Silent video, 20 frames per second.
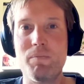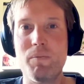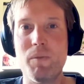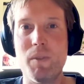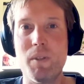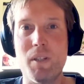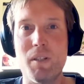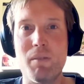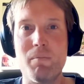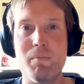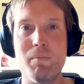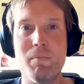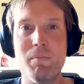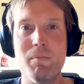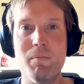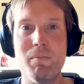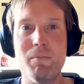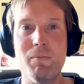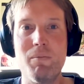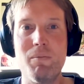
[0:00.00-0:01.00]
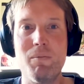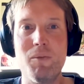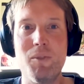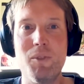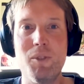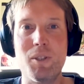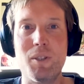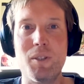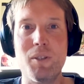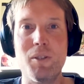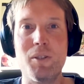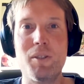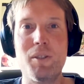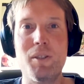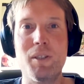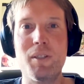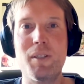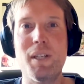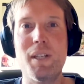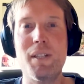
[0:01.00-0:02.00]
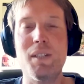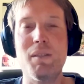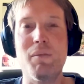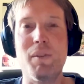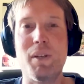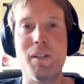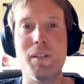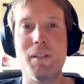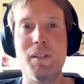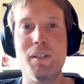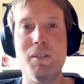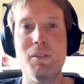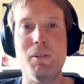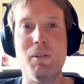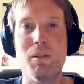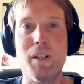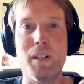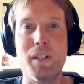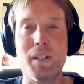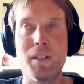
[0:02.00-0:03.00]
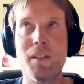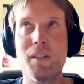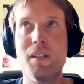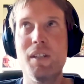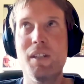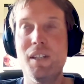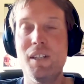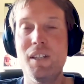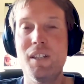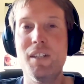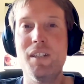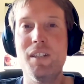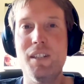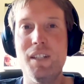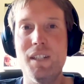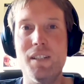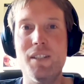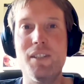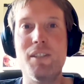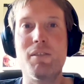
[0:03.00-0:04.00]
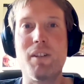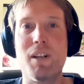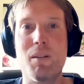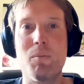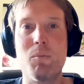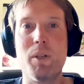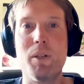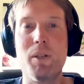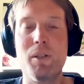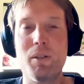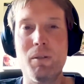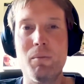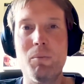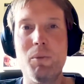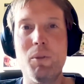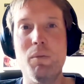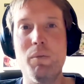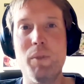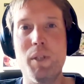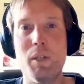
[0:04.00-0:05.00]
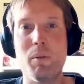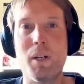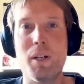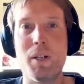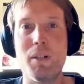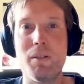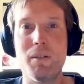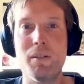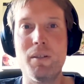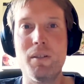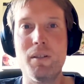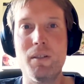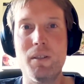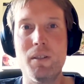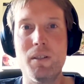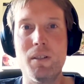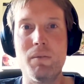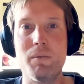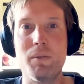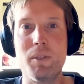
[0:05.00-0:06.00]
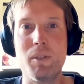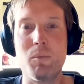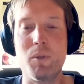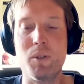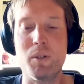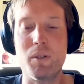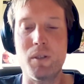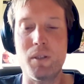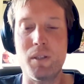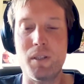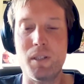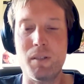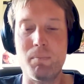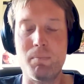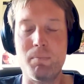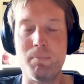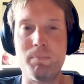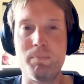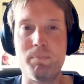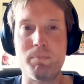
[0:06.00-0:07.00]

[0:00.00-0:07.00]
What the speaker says: the success of that, because it's not like Instagram where you can put a video out of someone